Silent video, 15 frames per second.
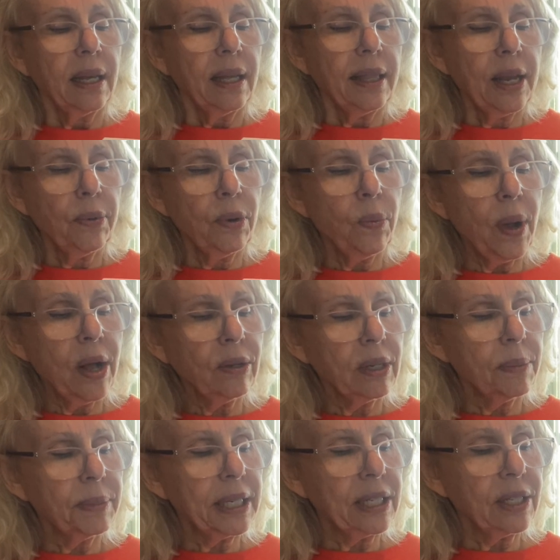They were
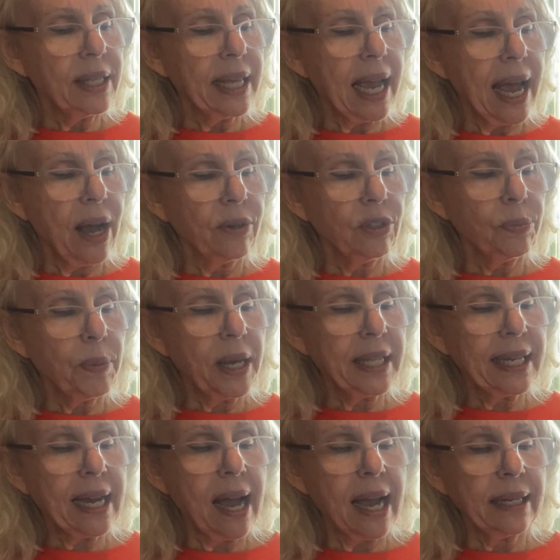welcomed into the house by the
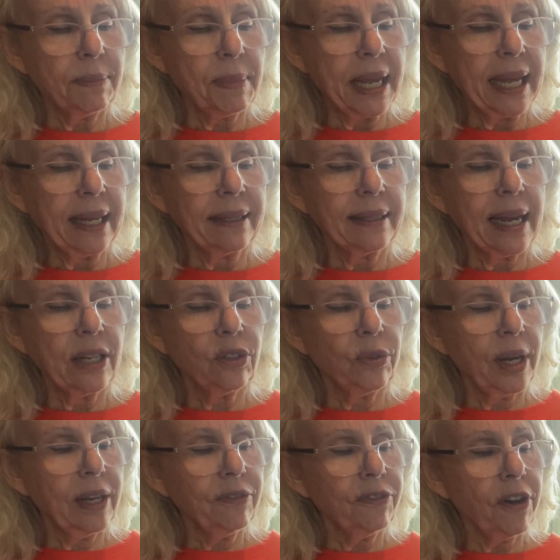kind man, and
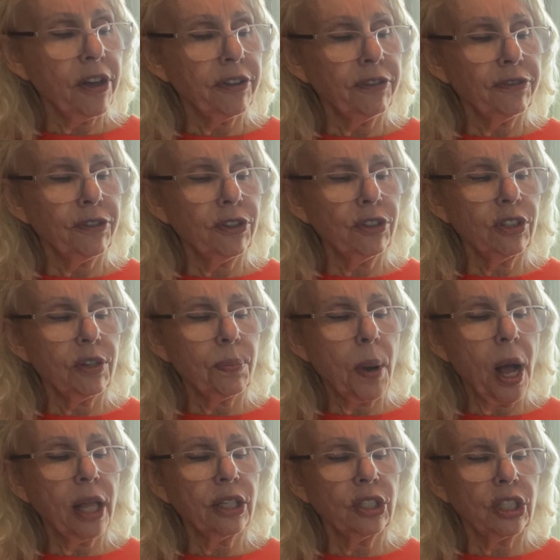Grandfather first
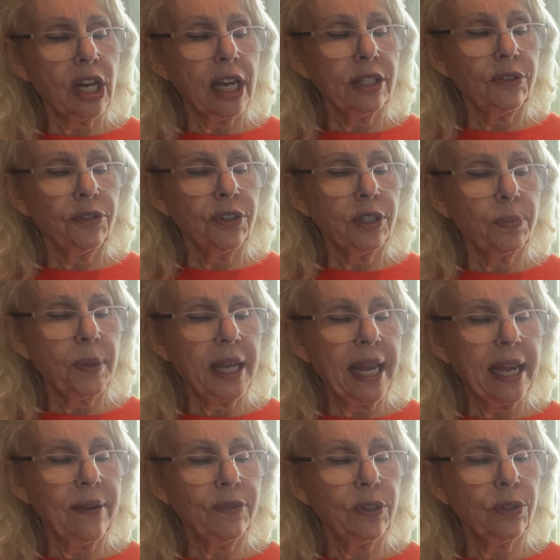apologized for his
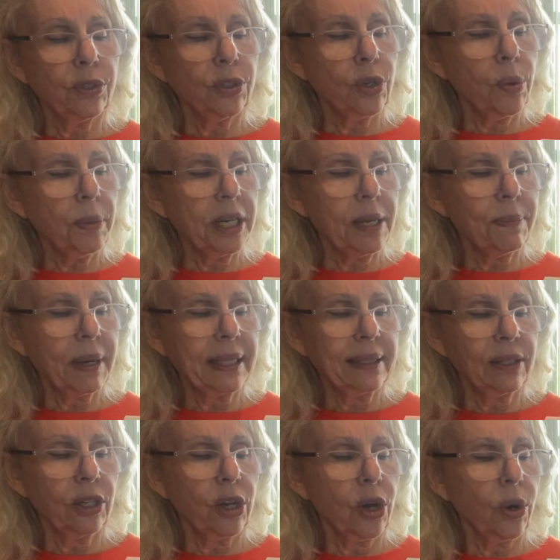behavior so many
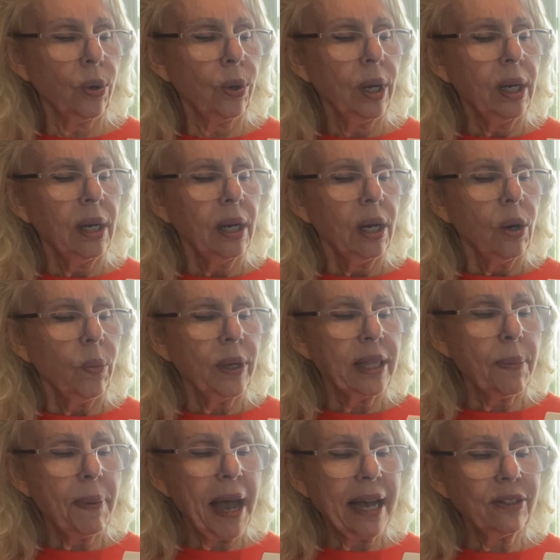months ago when
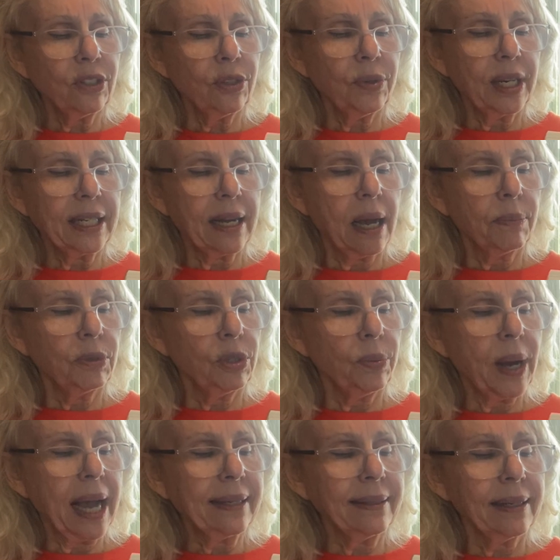the pastor had come
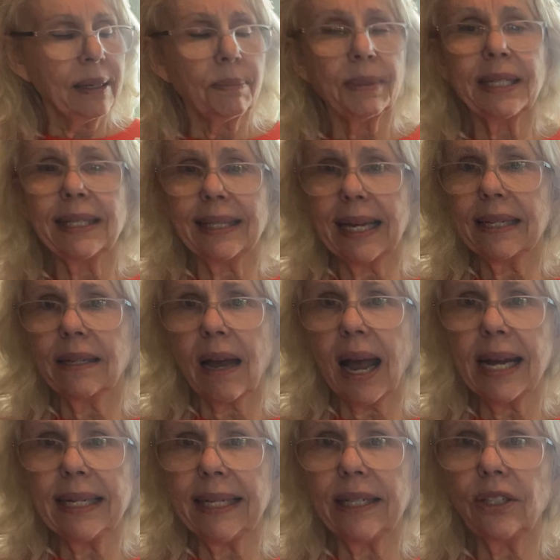to ask him to send
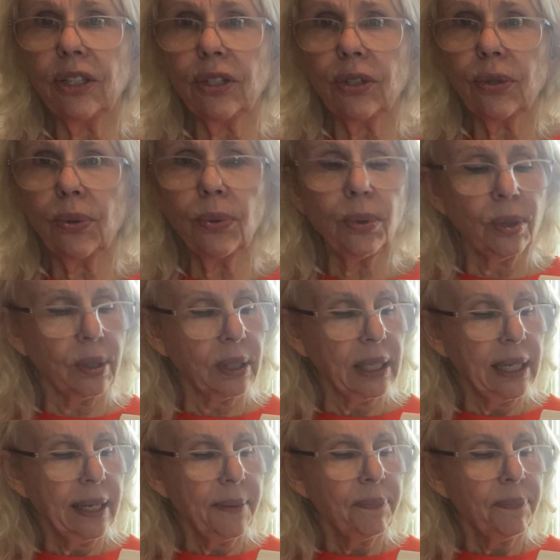Heidi to school.